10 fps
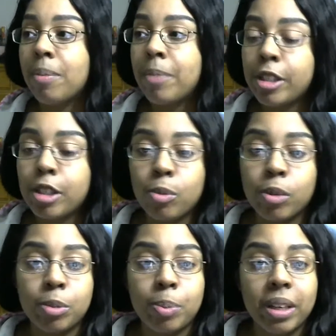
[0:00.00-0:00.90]
admission
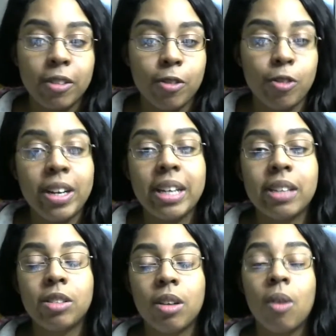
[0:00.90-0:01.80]
was being
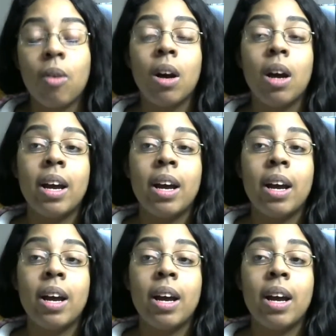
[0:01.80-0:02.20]
free, so